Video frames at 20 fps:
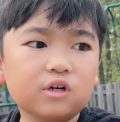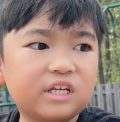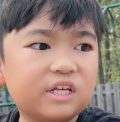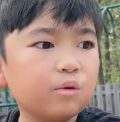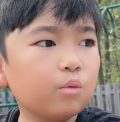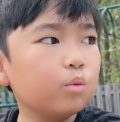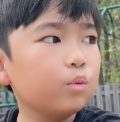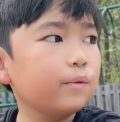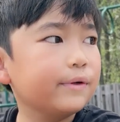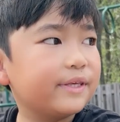He
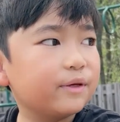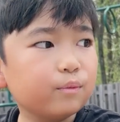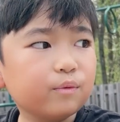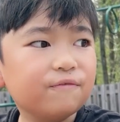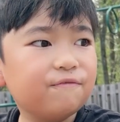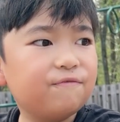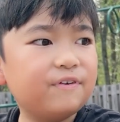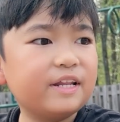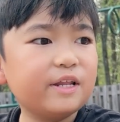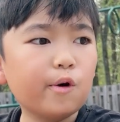would
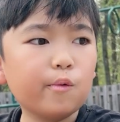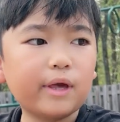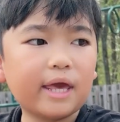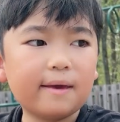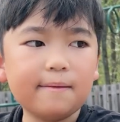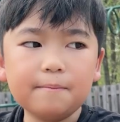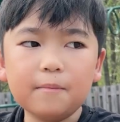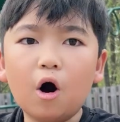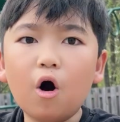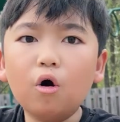video
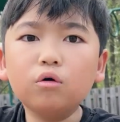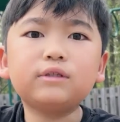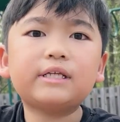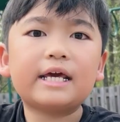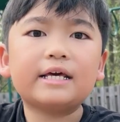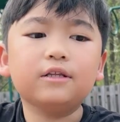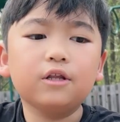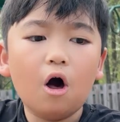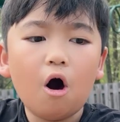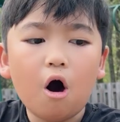game all
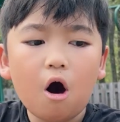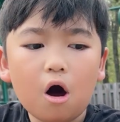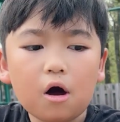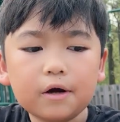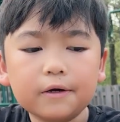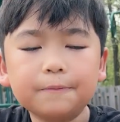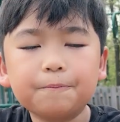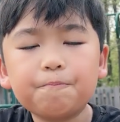day long.